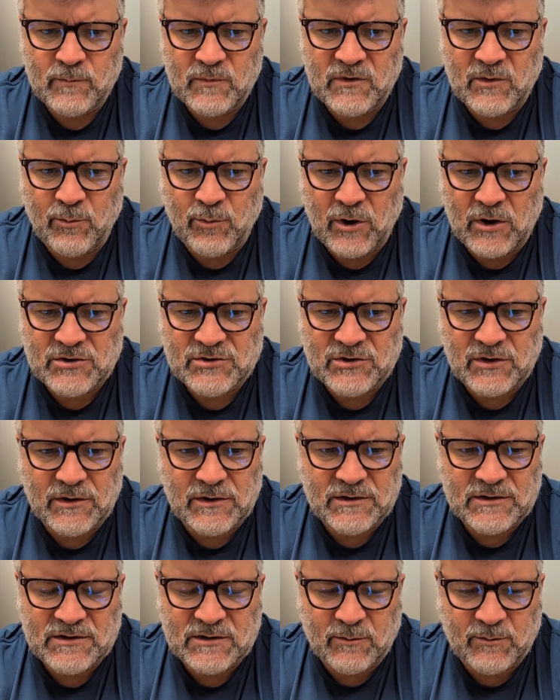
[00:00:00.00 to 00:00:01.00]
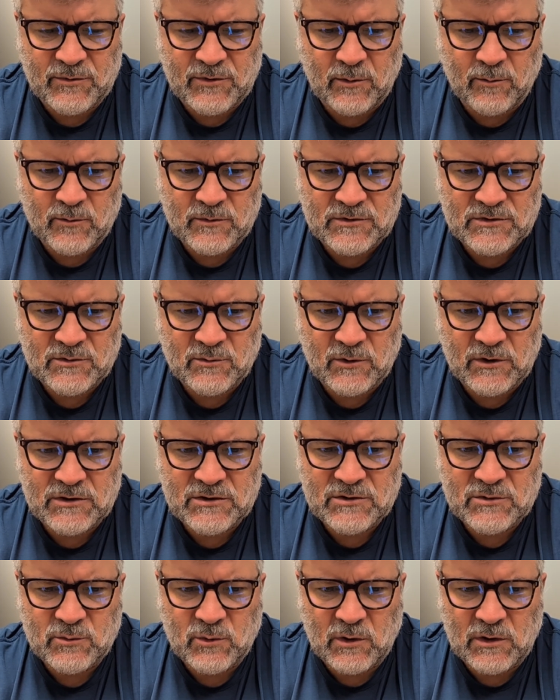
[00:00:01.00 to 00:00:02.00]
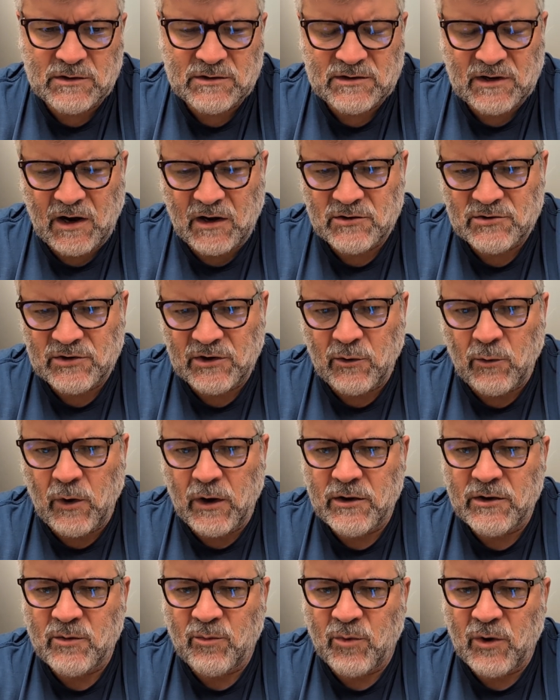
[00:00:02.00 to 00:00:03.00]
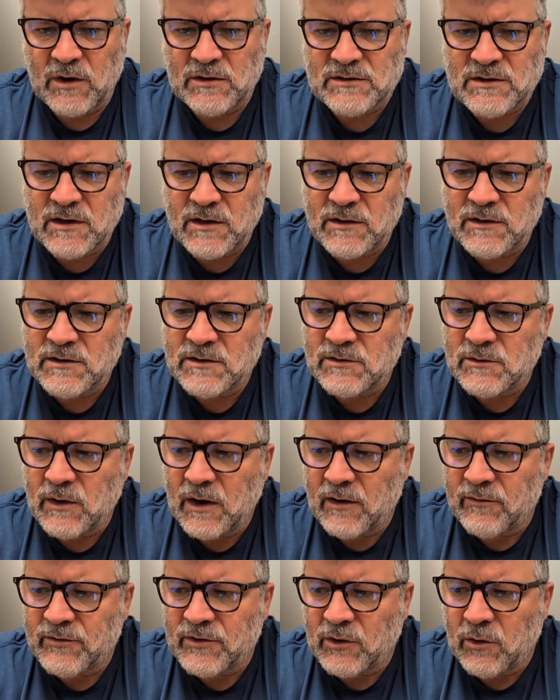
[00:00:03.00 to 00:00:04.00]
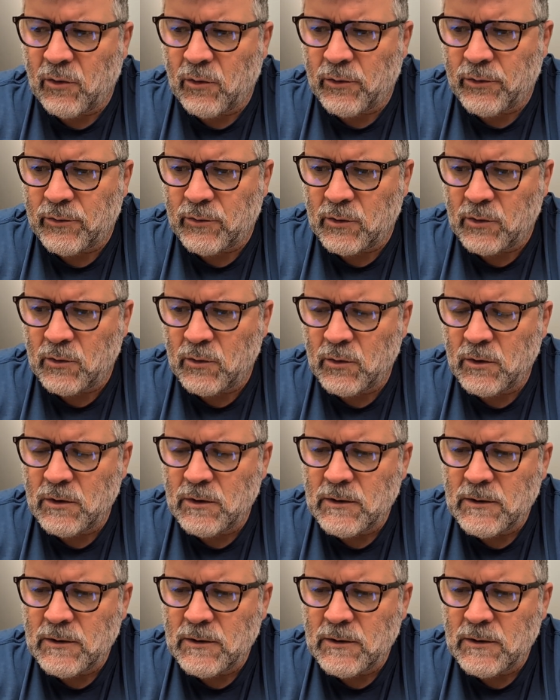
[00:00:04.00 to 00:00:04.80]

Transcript: depression symptoms, which was actually quite depressing to have to go through,